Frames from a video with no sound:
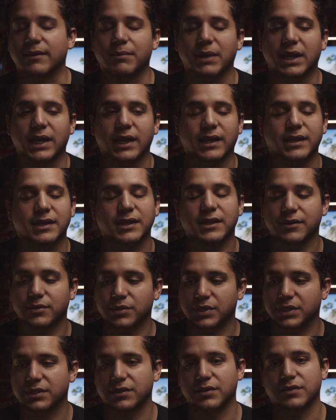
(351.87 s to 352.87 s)
my idea
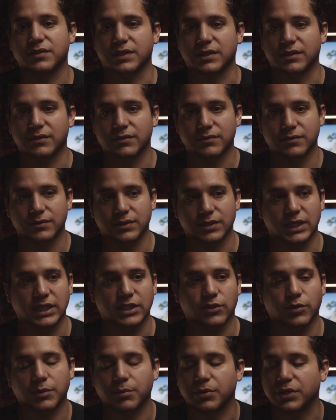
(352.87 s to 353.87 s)
with using
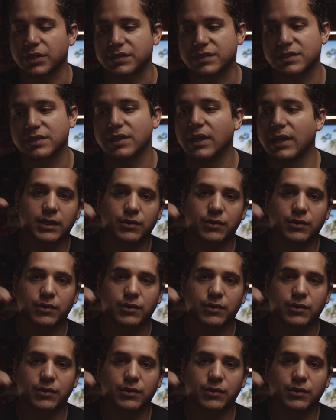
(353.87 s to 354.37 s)
QuickBooks.